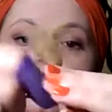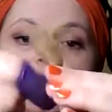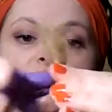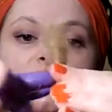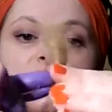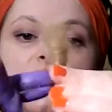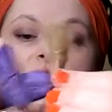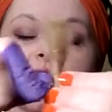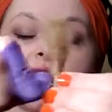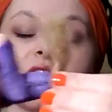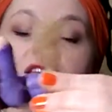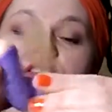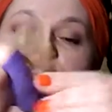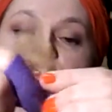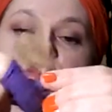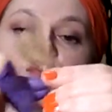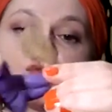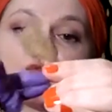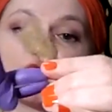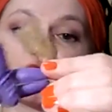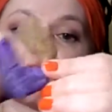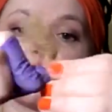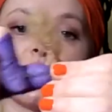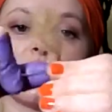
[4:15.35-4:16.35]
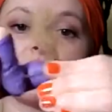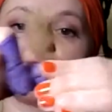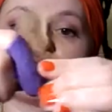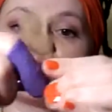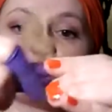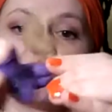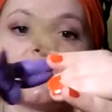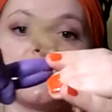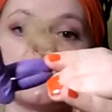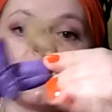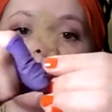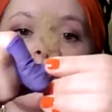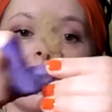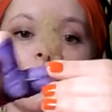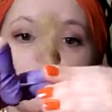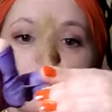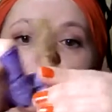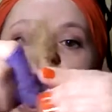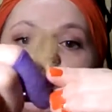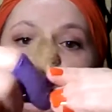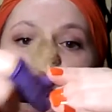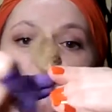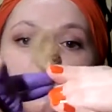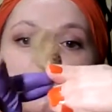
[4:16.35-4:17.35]
Unless you want to have really
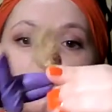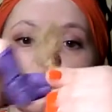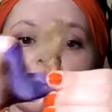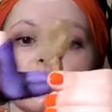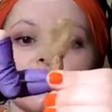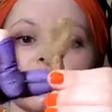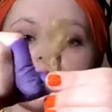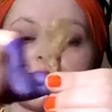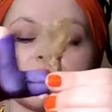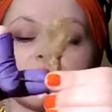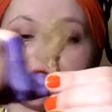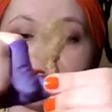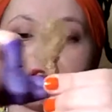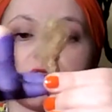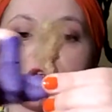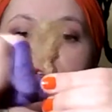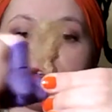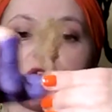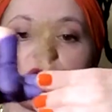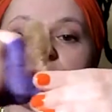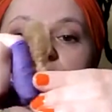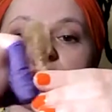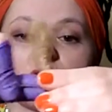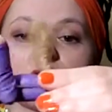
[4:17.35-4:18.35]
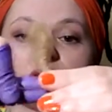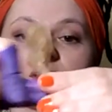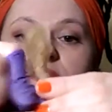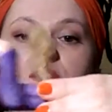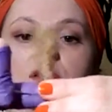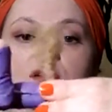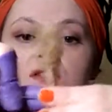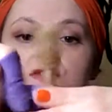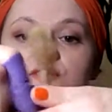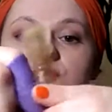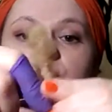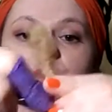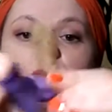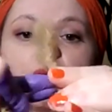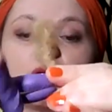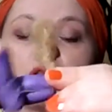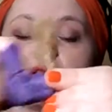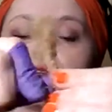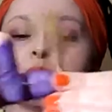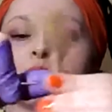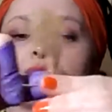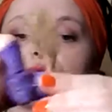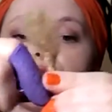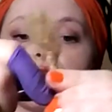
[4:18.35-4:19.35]
hard locks, then you can repeat
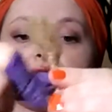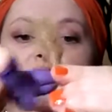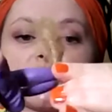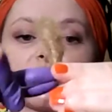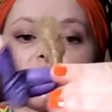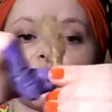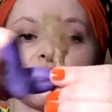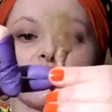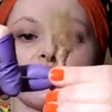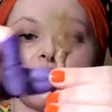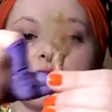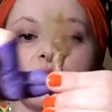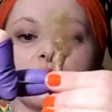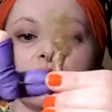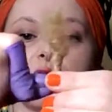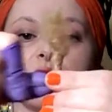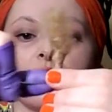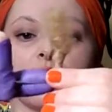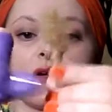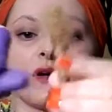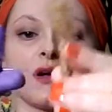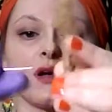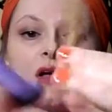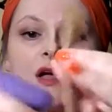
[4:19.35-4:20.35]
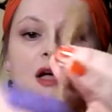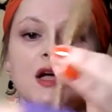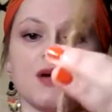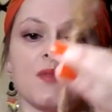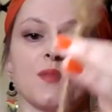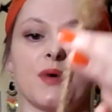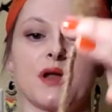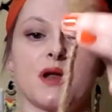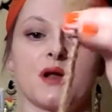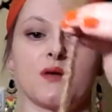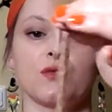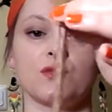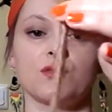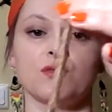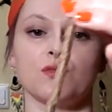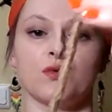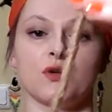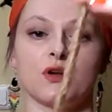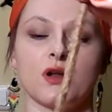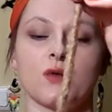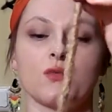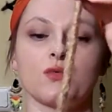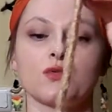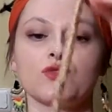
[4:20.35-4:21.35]
the process on the whole lock. But what
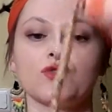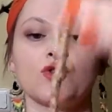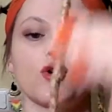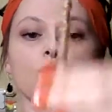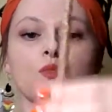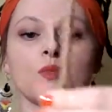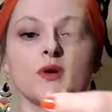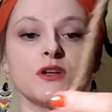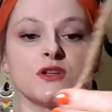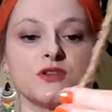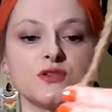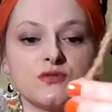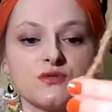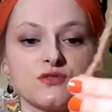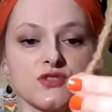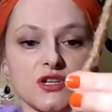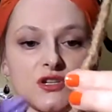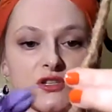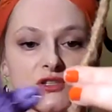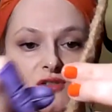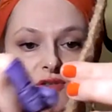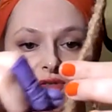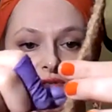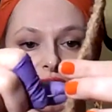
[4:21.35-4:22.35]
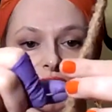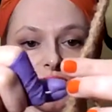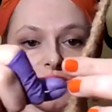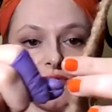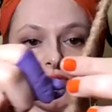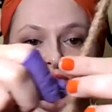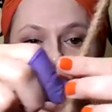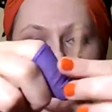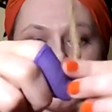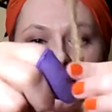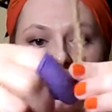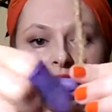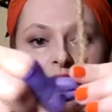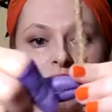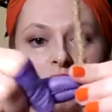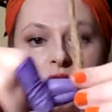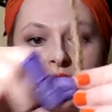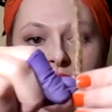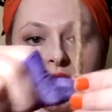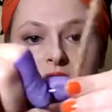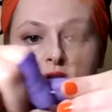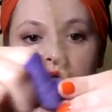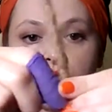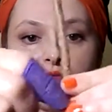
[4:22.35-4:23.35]
I would normally do, just to
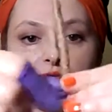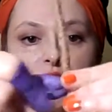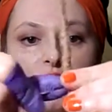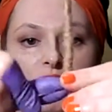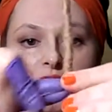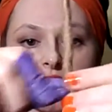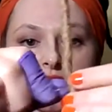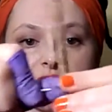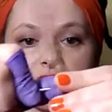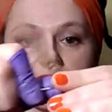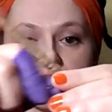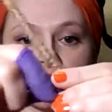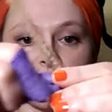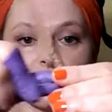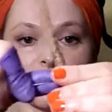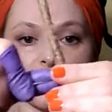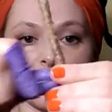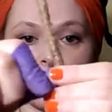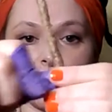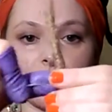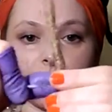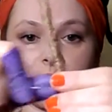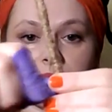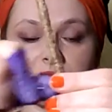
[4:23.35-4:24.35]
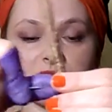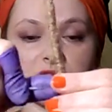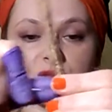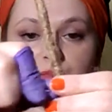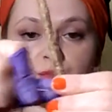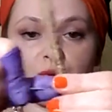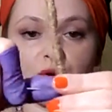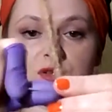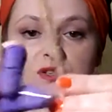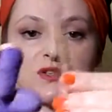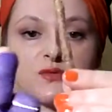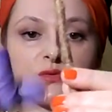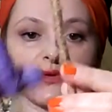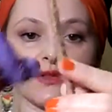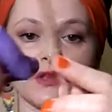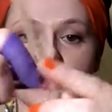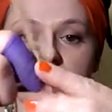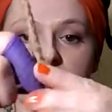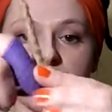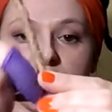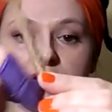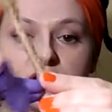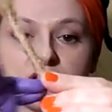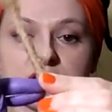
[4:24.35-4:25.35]
fix the spots where the
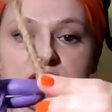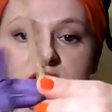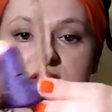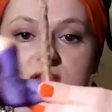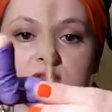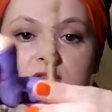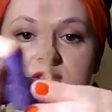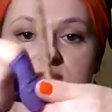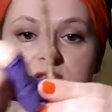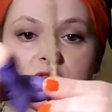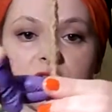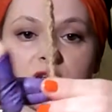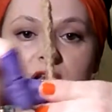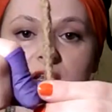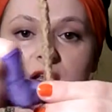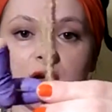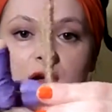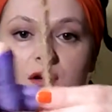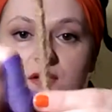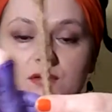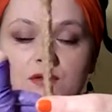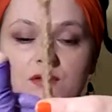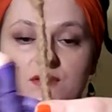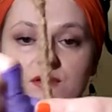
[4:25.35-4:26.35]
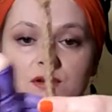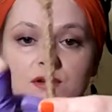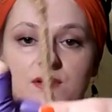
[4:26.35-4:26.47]
hair is still sticking out.